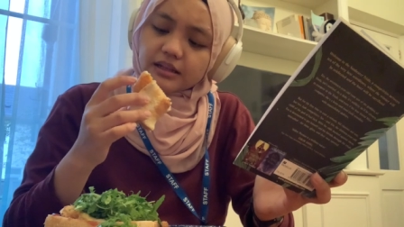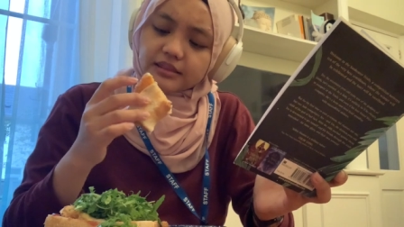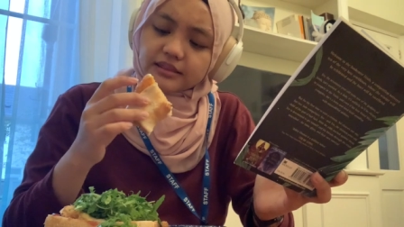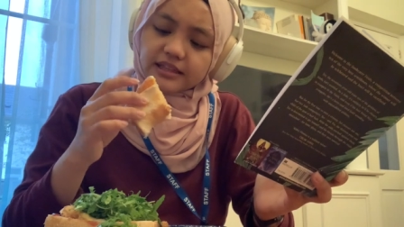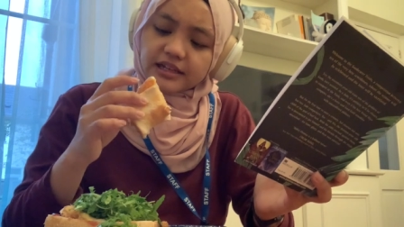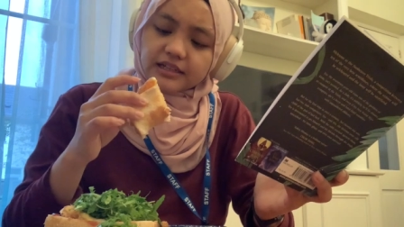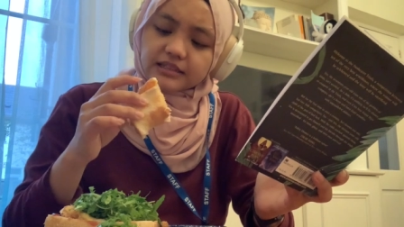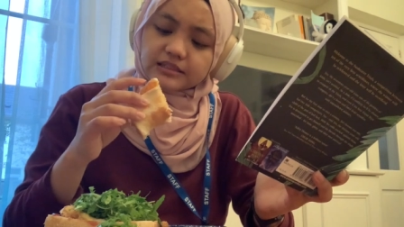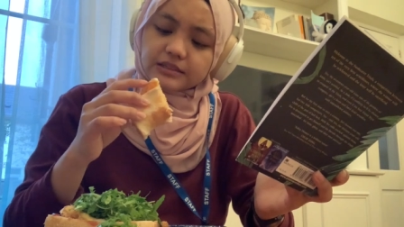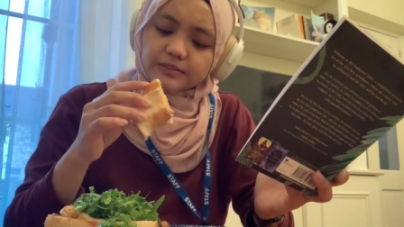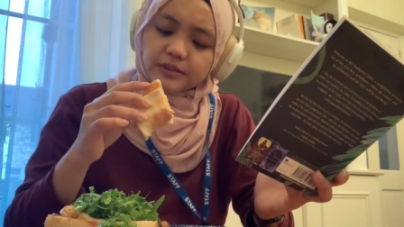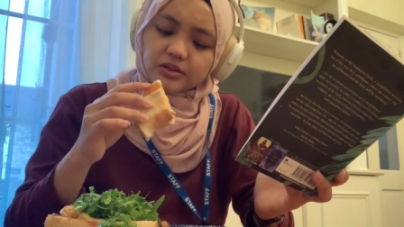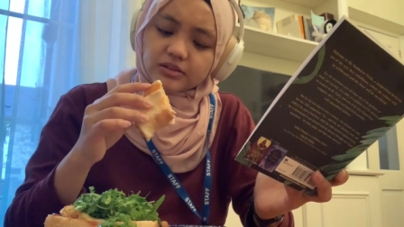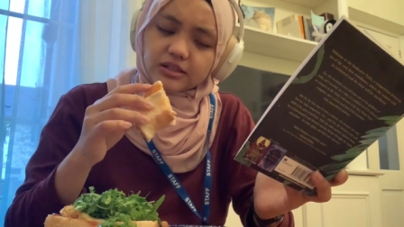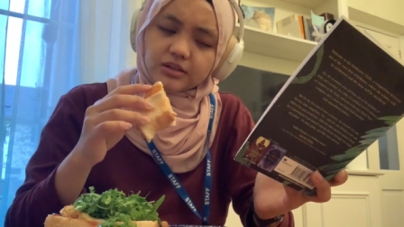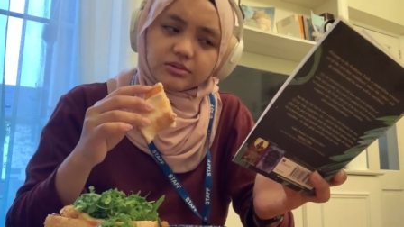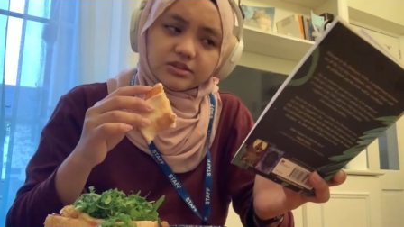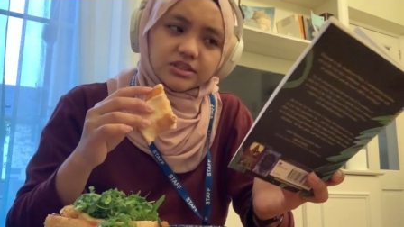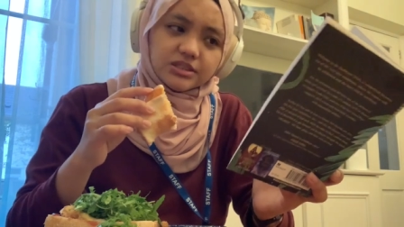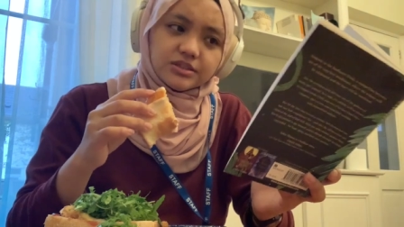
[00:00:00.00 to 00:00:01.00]
thinks about
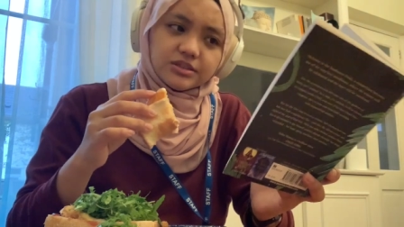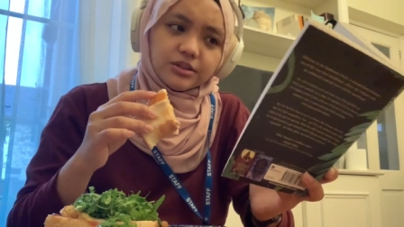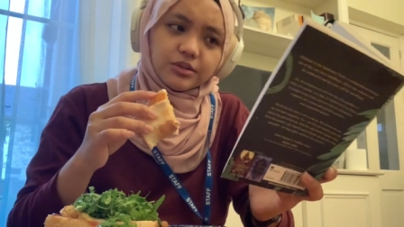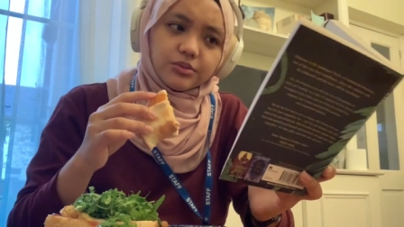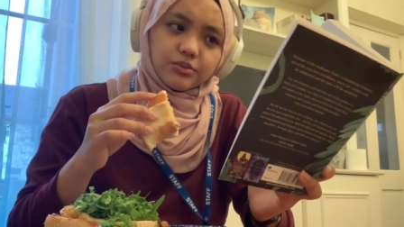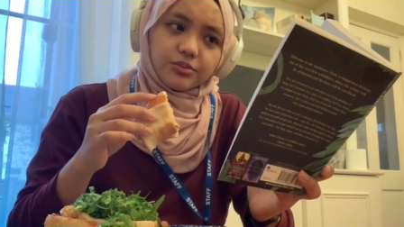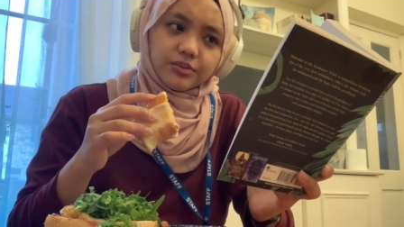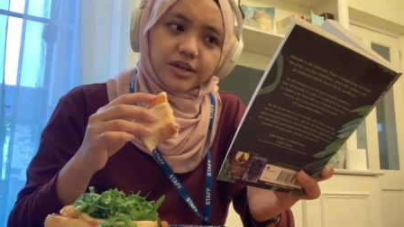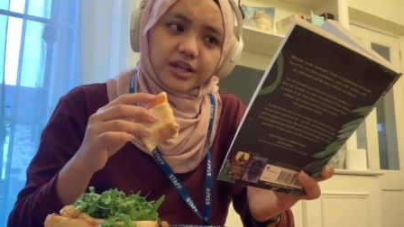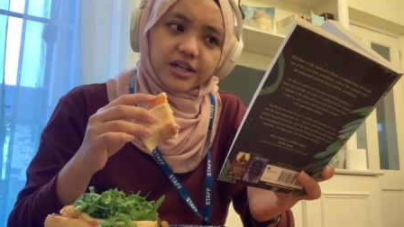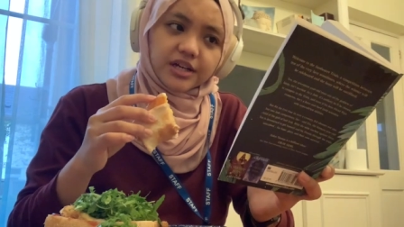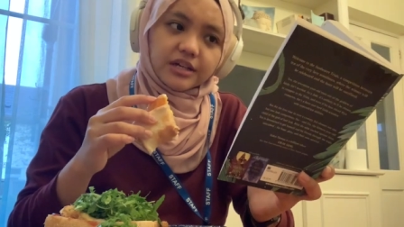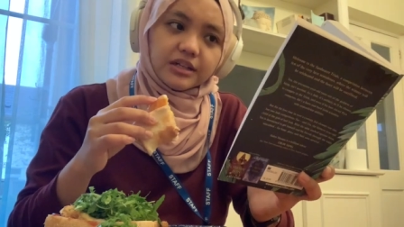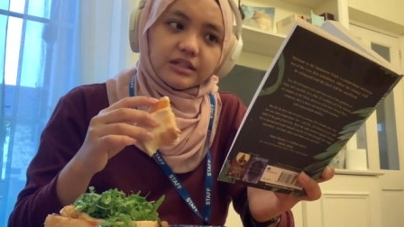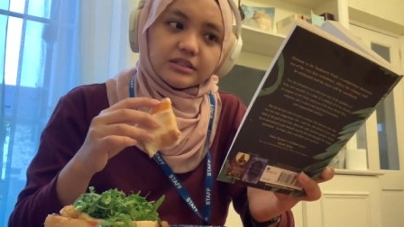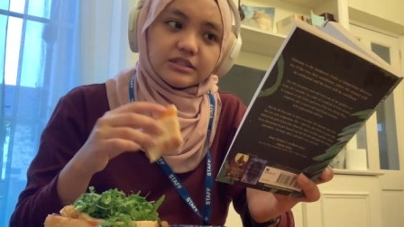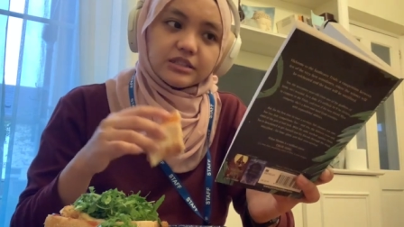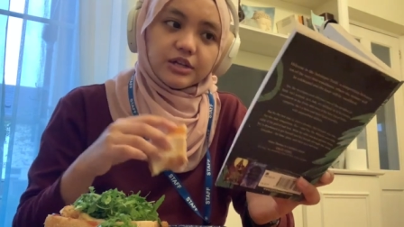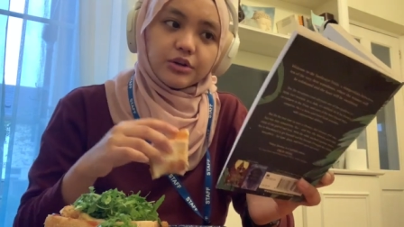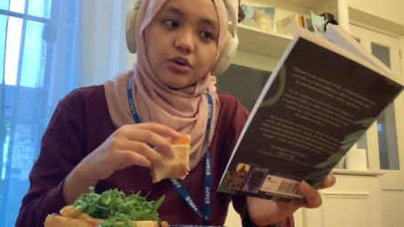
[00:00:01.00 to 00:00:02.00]
that, which is so weird
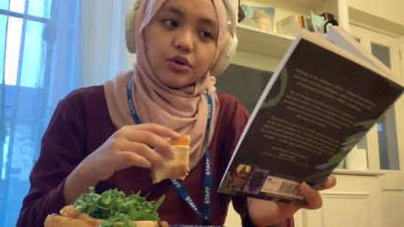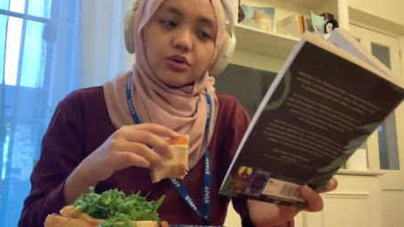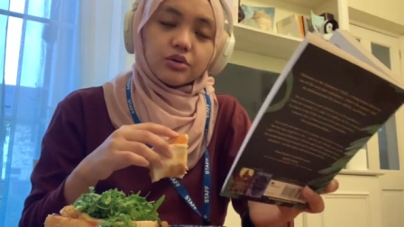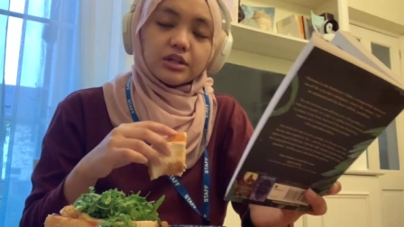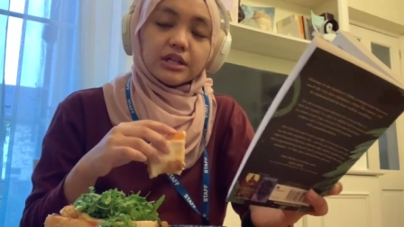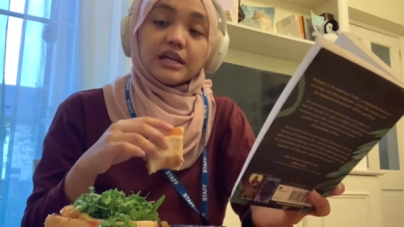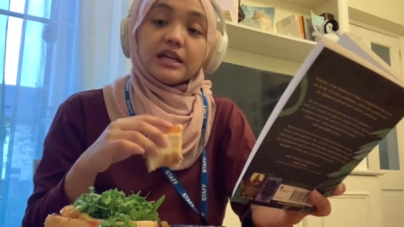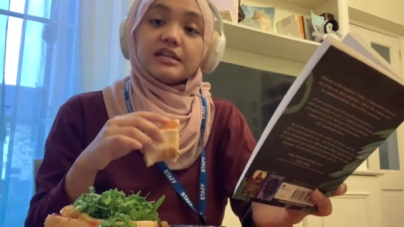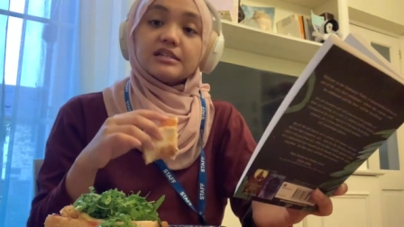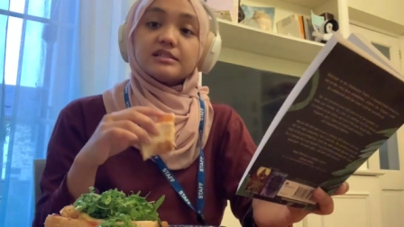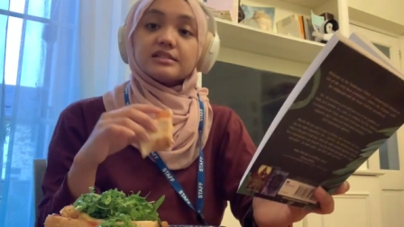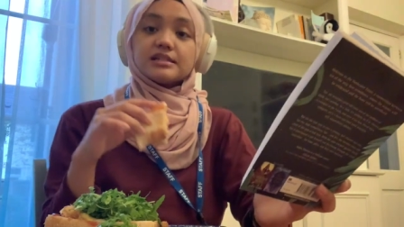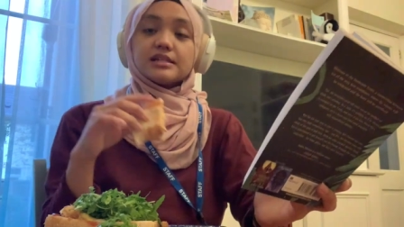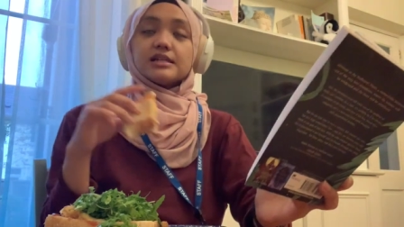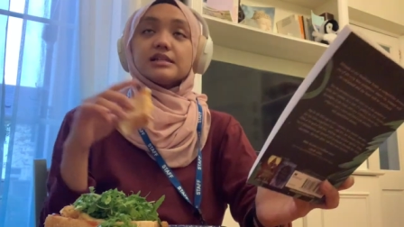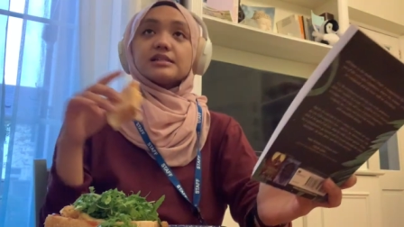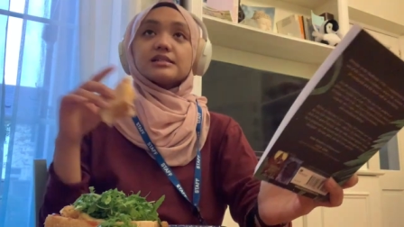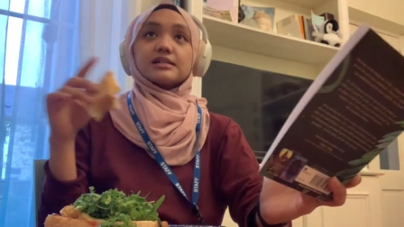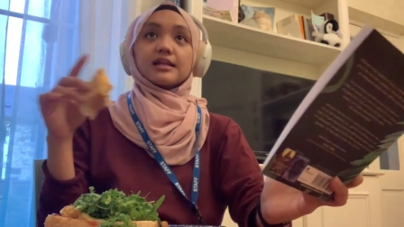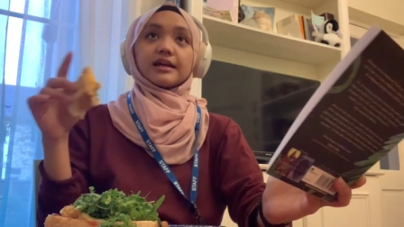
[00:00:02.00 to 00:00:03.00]
because he he
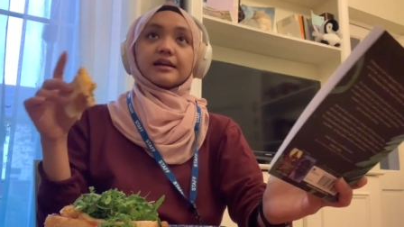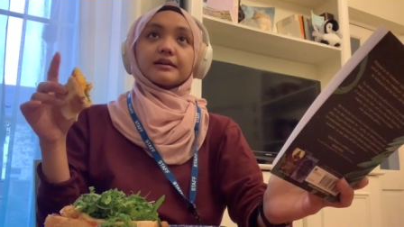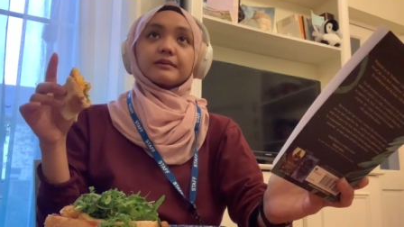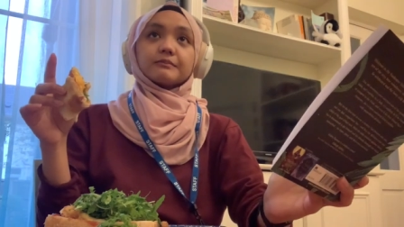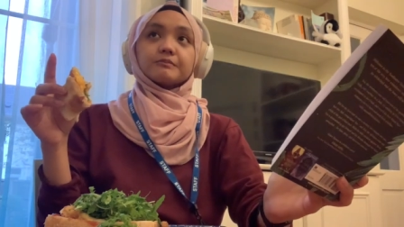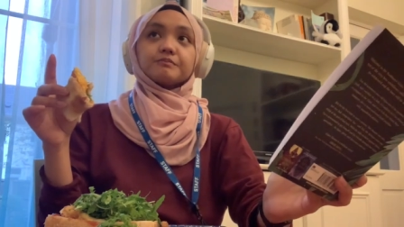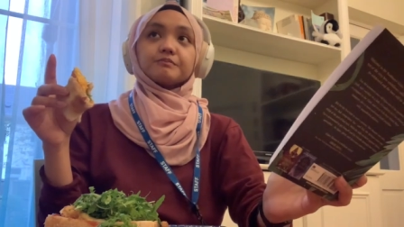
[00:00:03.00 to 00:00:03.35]
sees like